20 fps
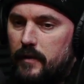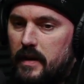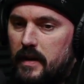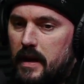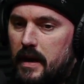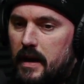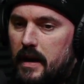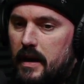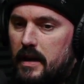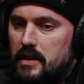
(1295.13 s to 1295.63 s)
for
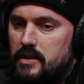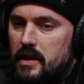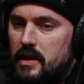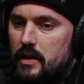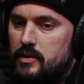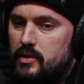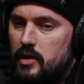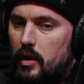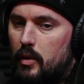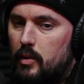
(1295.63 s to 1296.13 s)
years
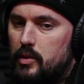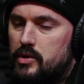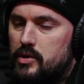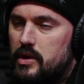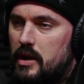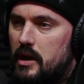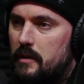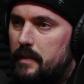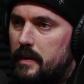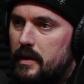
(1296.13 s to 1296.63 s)
I was always
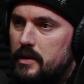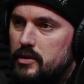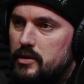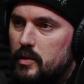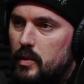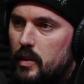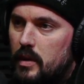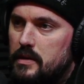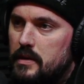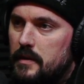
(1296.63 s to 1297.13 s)
trying to be a
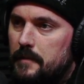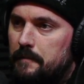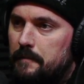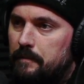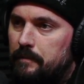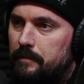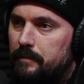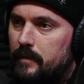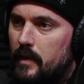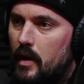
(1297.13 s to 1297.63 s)
squad.
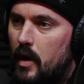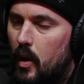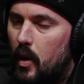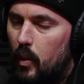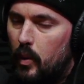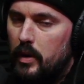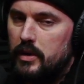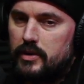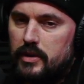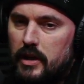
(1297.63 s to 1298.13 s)
Yeah.
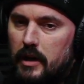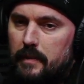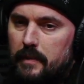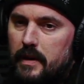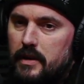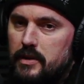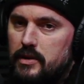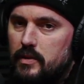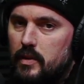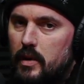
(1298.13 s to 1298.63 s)
Always trying
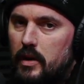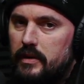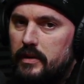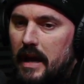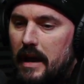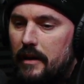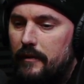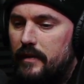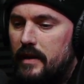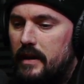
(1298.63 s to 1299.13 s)
to be a
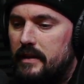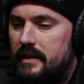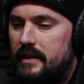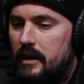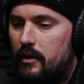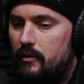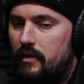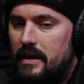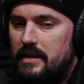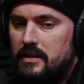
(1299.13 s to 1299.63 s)
squad. Everything I
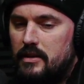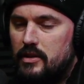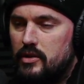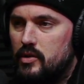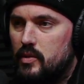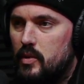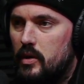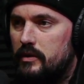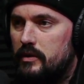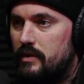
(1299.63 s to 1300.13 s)
did I related to
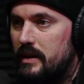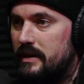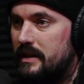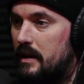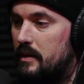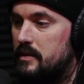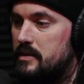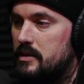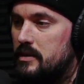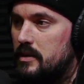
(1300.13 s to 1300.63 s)
the squad, right
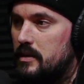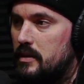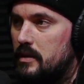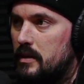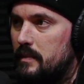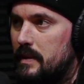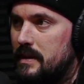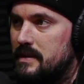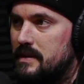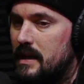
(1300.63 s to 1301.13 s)
down
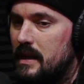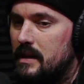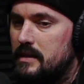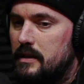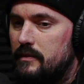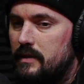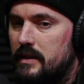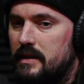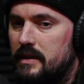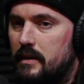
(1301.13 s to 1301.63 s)
to the
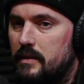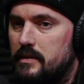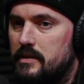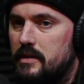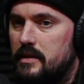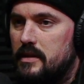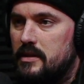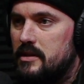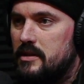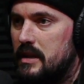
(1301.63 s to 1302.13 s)
mentality, right down
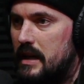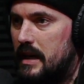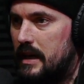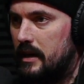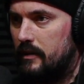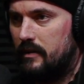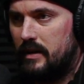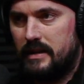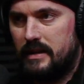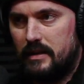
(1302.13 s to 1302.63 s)
to the
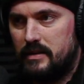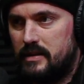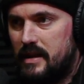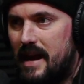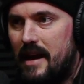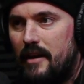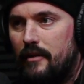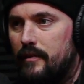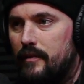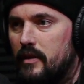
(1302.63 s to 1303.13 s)
slang, right down
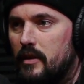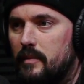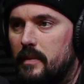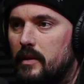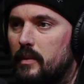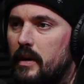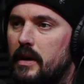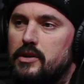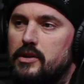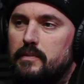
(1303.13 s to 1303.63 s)
to everything. You
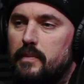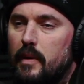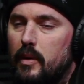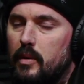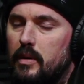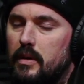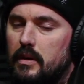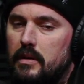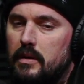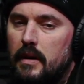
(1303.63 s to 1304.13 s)
mean the way I
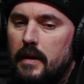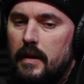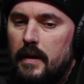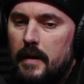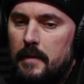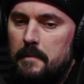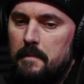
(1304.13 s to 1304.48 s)
spoke and